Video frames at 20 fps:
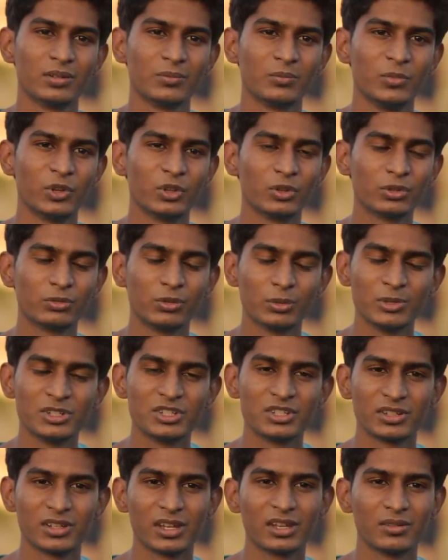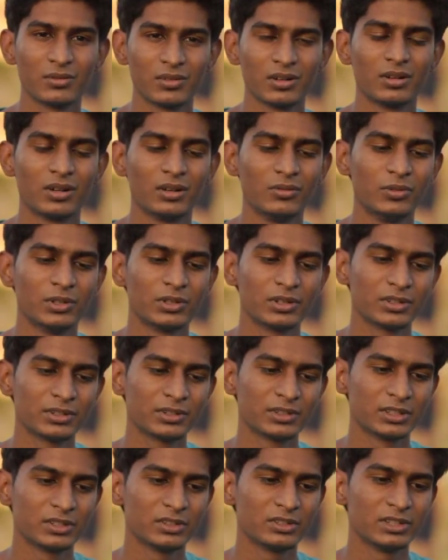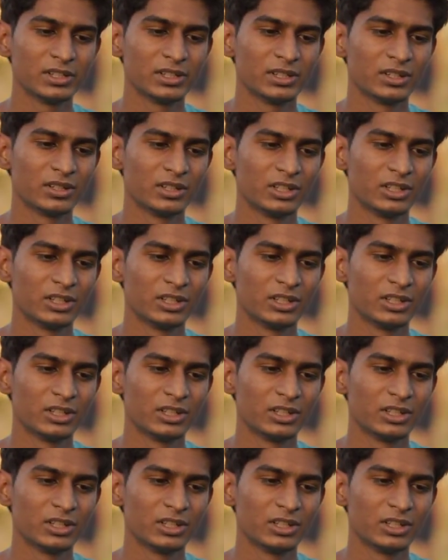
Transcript: Because women generally, workers generally,